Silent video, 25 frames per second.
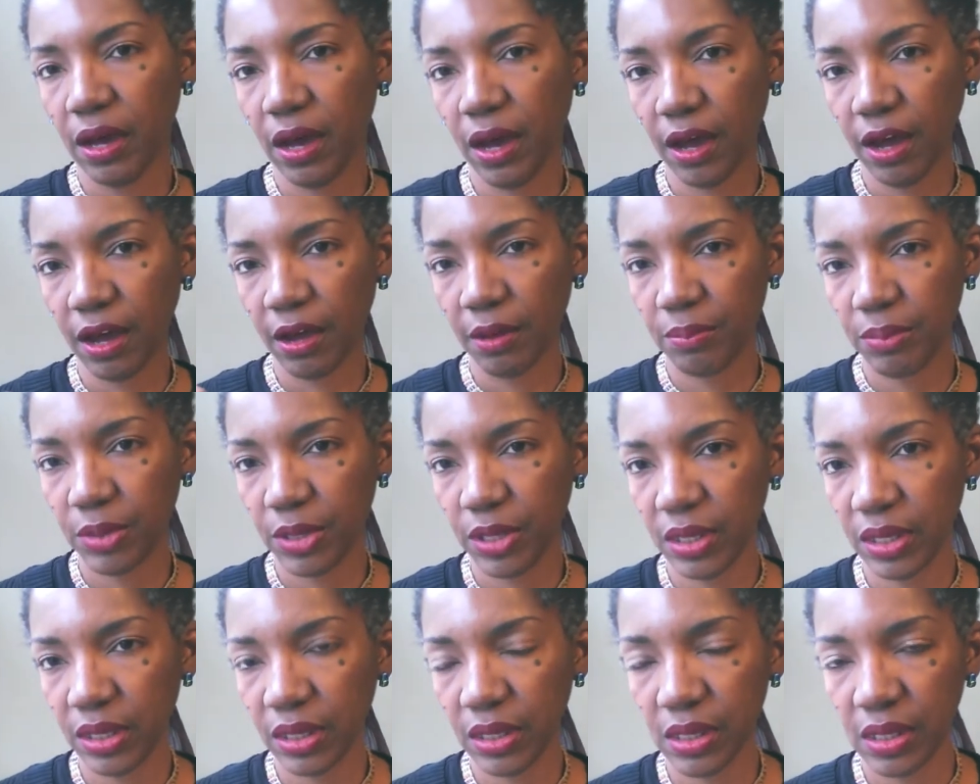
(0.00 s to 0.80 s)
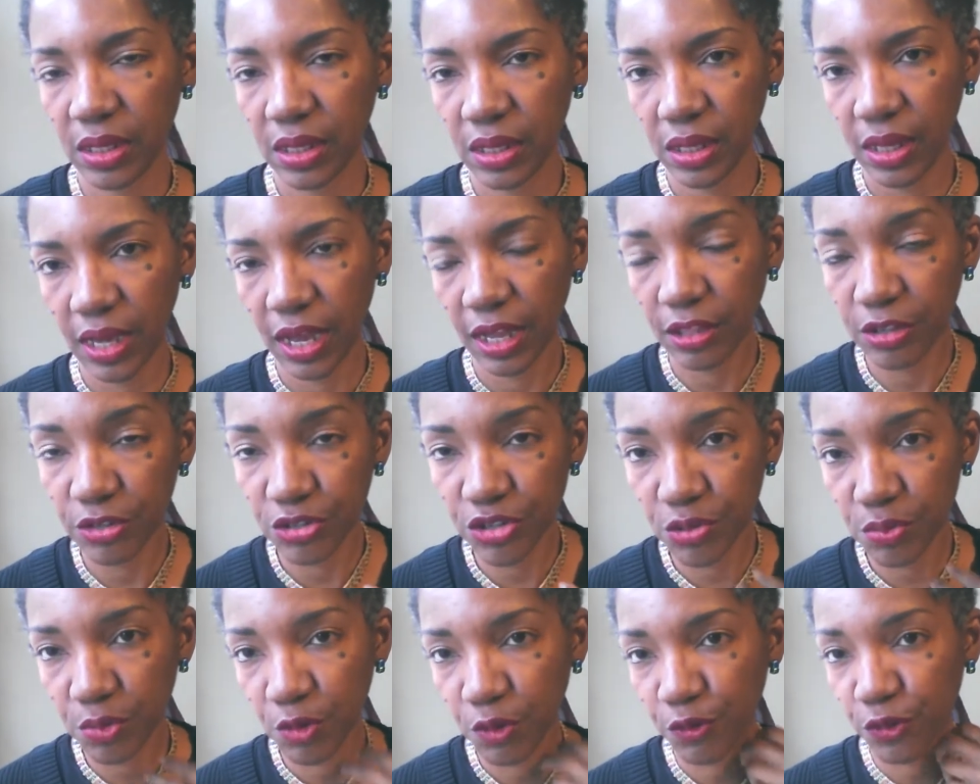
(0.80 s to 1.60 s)
uh, be
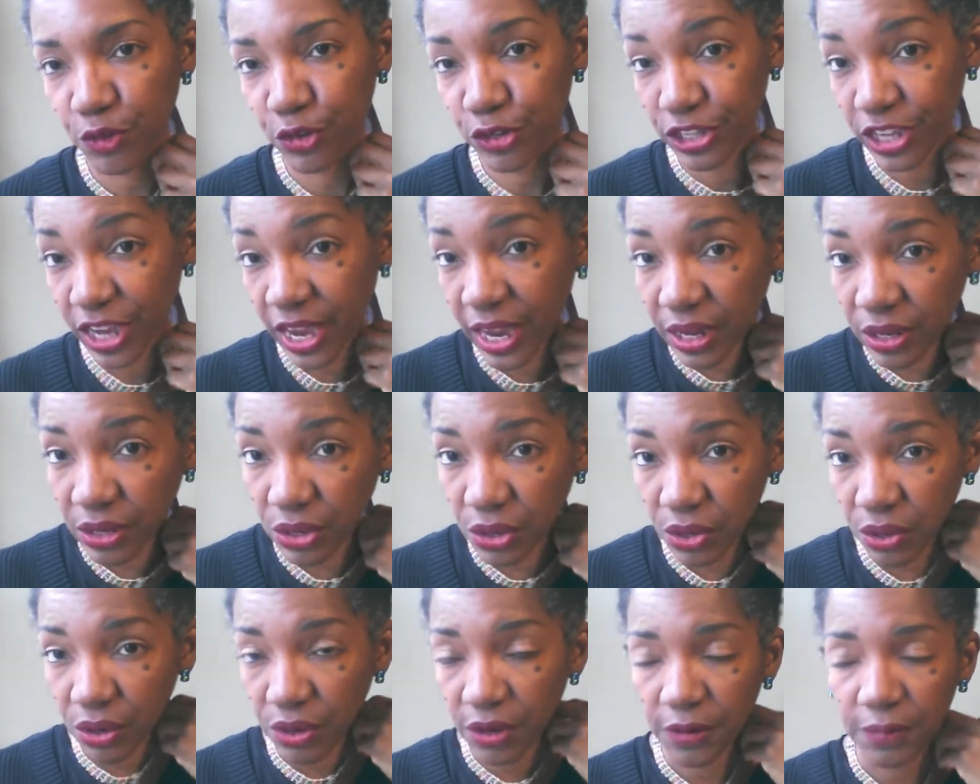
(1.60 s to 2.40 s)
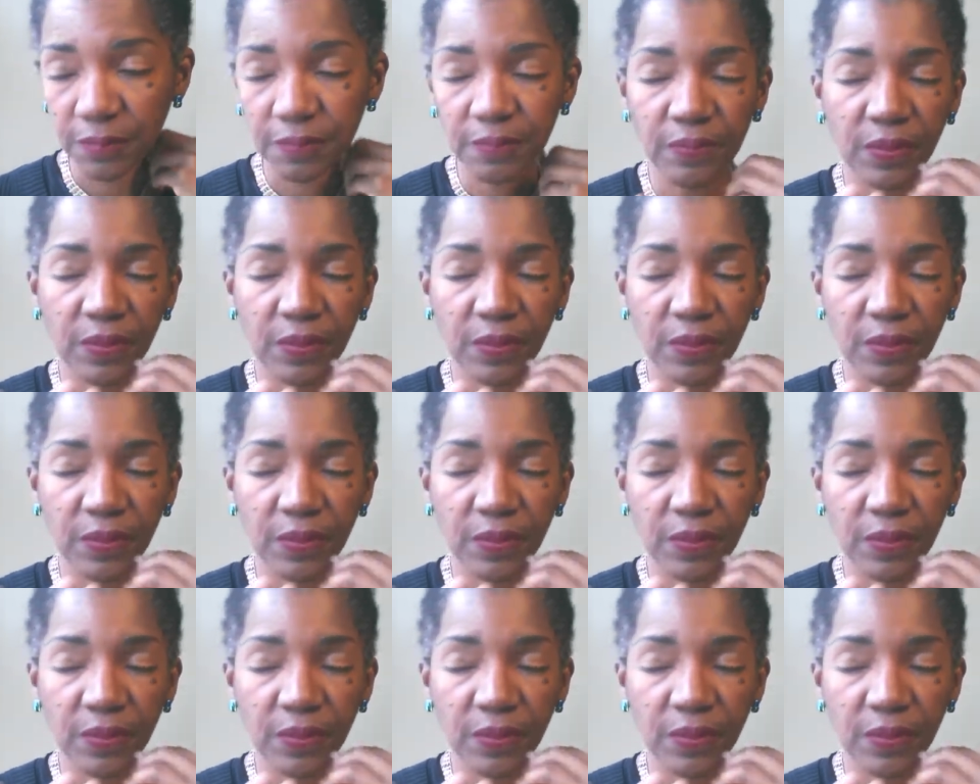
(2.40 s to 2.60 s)
eligible for tenure.